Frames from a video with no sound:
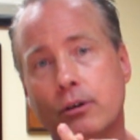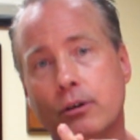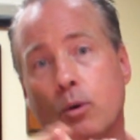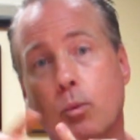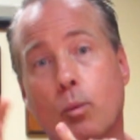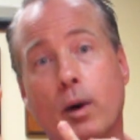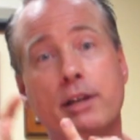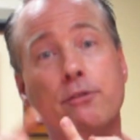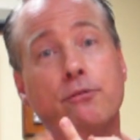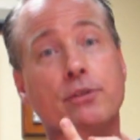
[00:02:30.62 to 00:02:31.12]

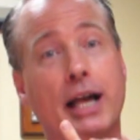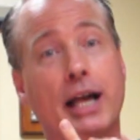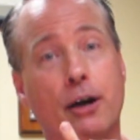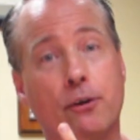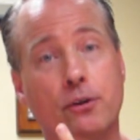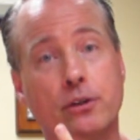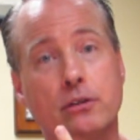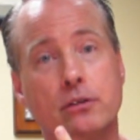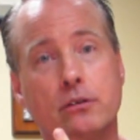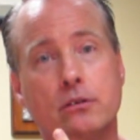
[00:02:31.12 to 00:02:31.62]
white
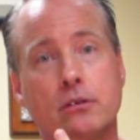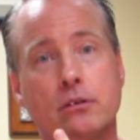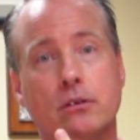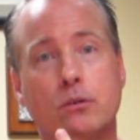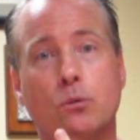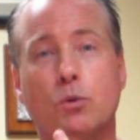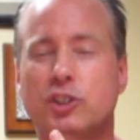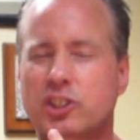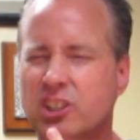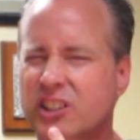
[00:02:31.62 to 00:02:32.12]
flour,
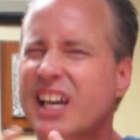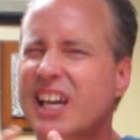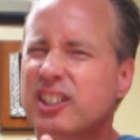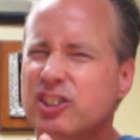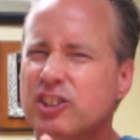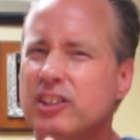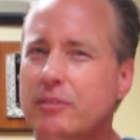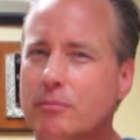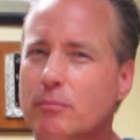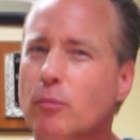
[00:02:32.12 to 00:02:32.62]
which is
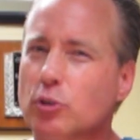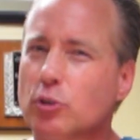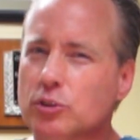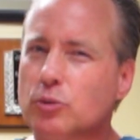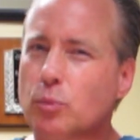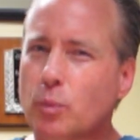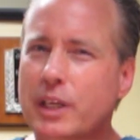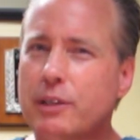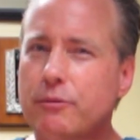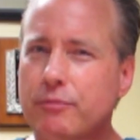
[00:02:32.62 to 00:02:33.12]
actually
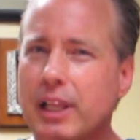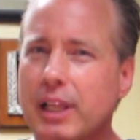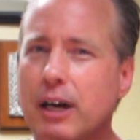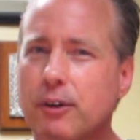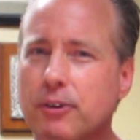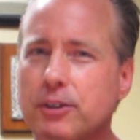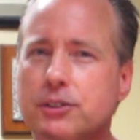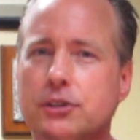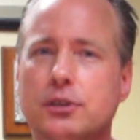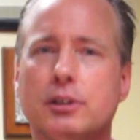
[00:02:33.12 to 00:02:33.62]
most wheat
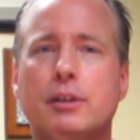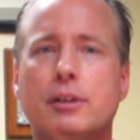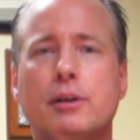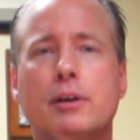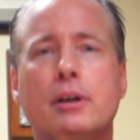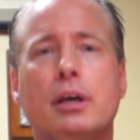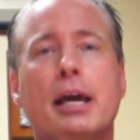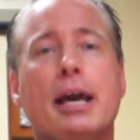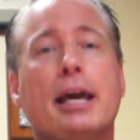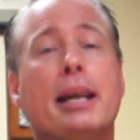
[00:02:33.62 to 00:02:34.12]
flours,
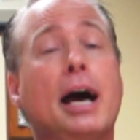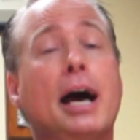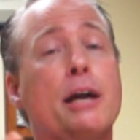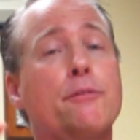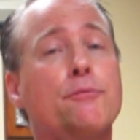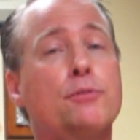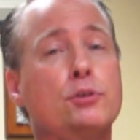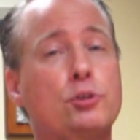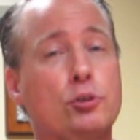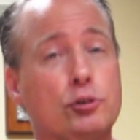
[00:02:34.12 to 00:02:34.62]
and high
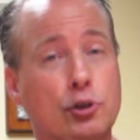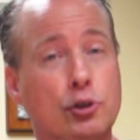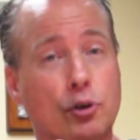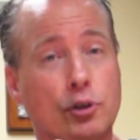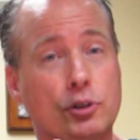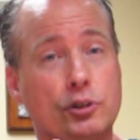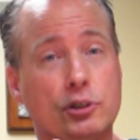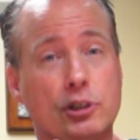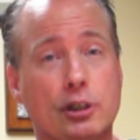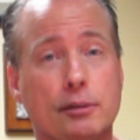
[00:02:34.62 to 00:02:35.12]
fructose
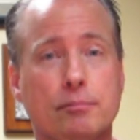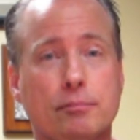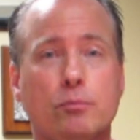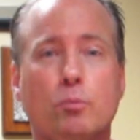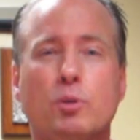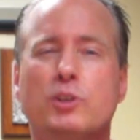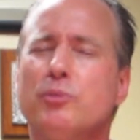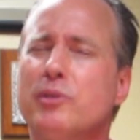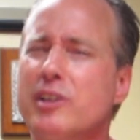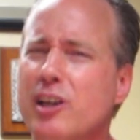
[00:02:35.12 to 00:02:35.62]
corn syrup,
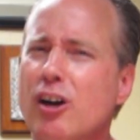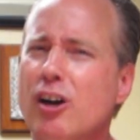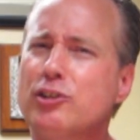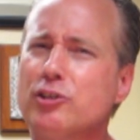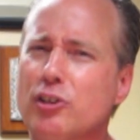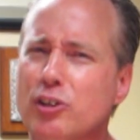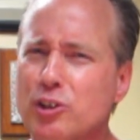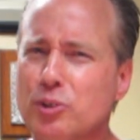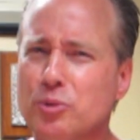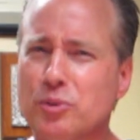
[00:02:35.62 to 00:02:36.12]
which we can also
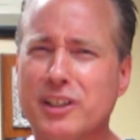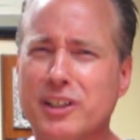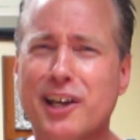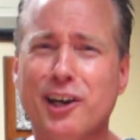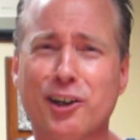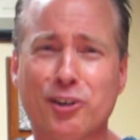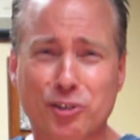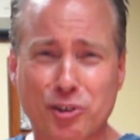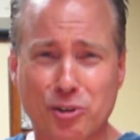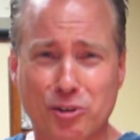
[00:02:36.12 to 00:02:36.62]
include
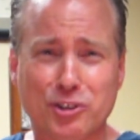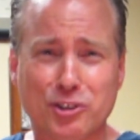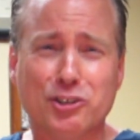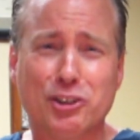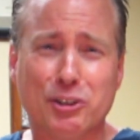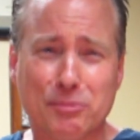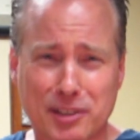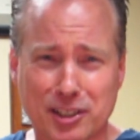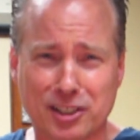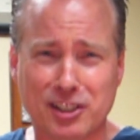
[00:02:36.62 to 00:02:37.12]
Karo corn
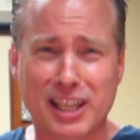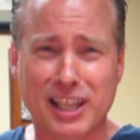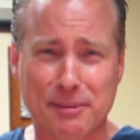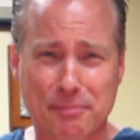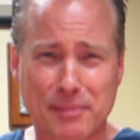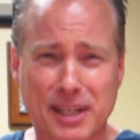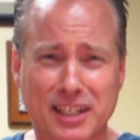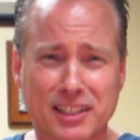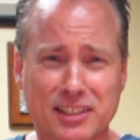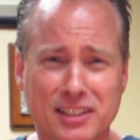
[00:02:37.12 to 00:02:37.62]
syrup into that
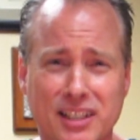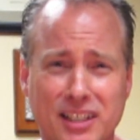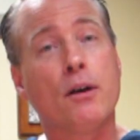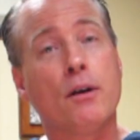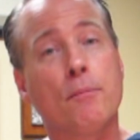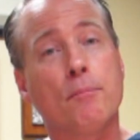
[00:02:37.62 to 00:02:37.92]
mix.